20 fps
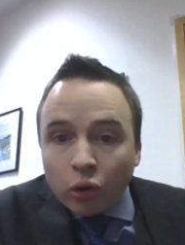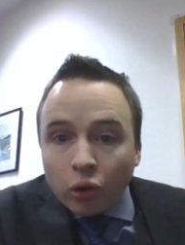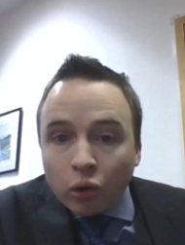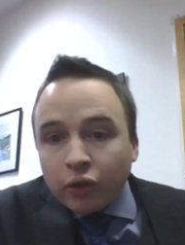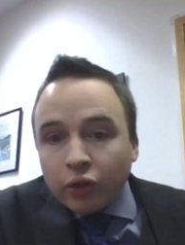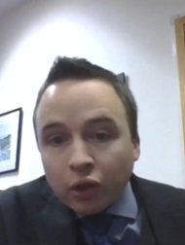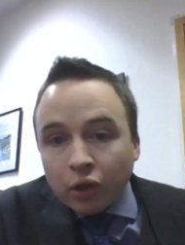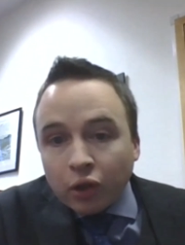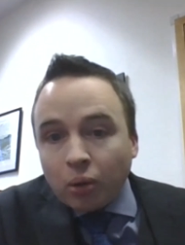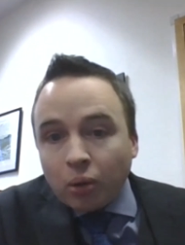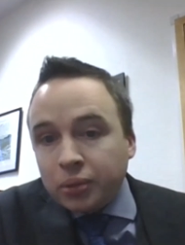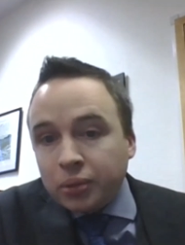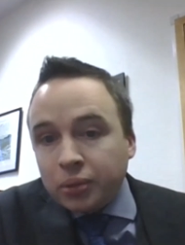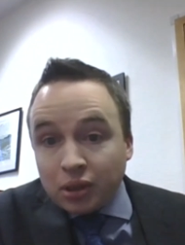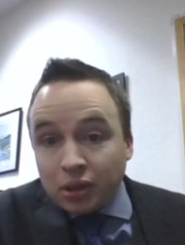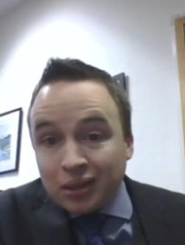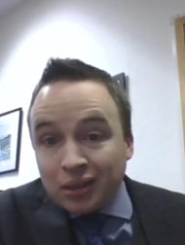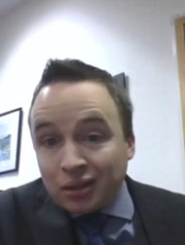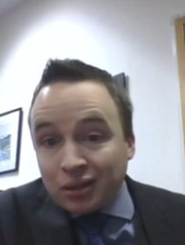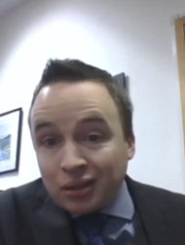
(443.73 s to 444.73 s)
and all the
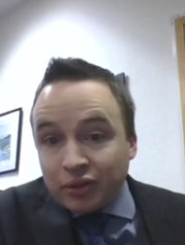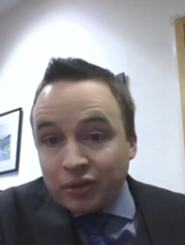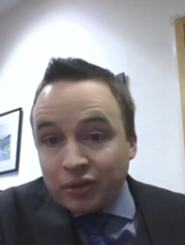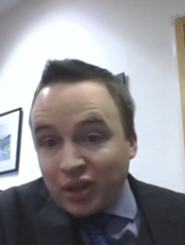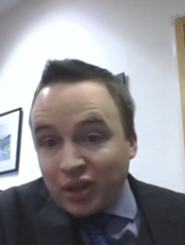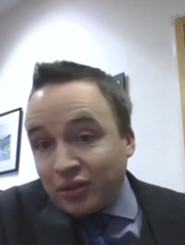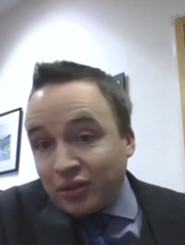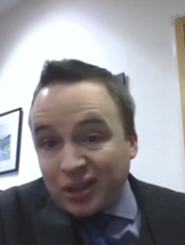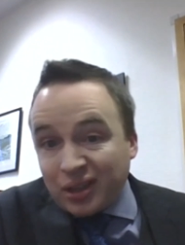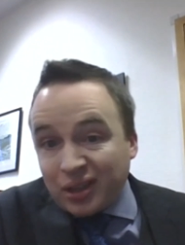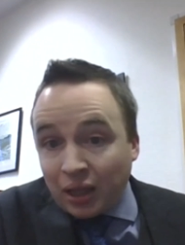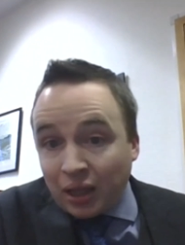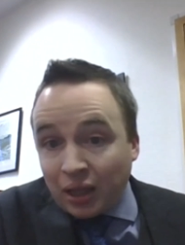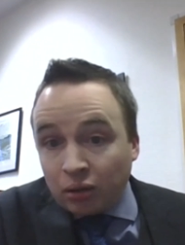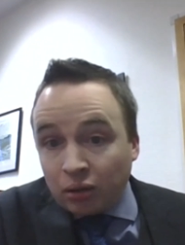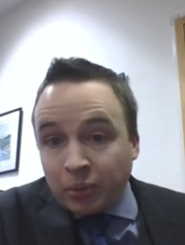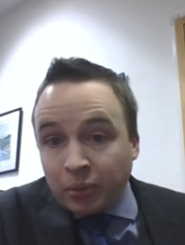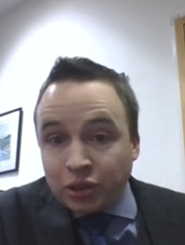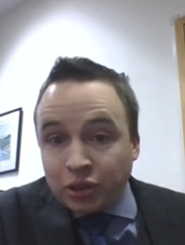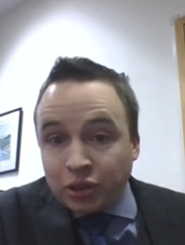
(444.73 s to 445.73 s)
competencies that are assessed
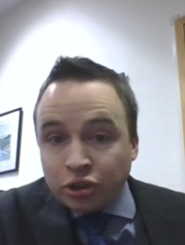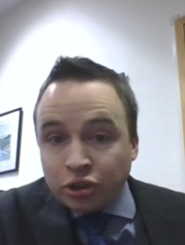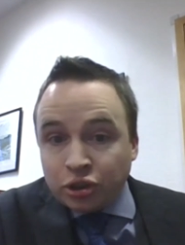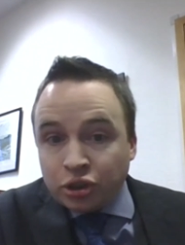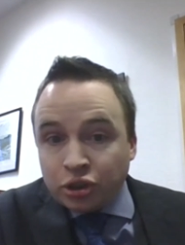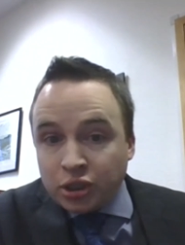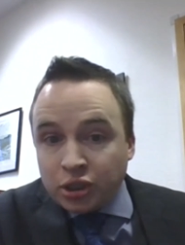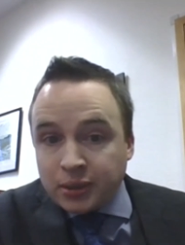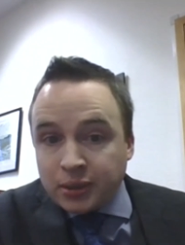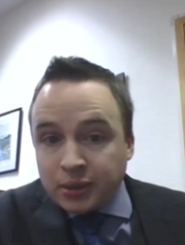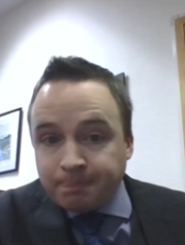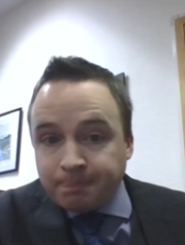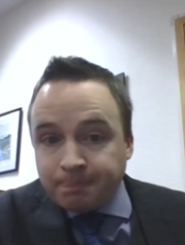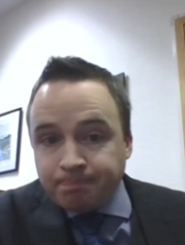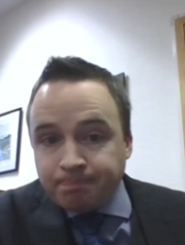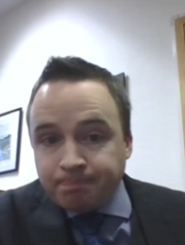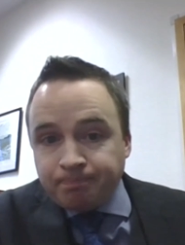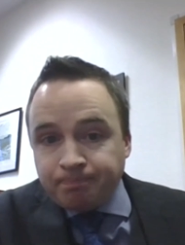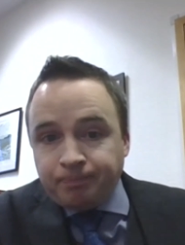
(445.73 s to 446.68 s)
and held by judges.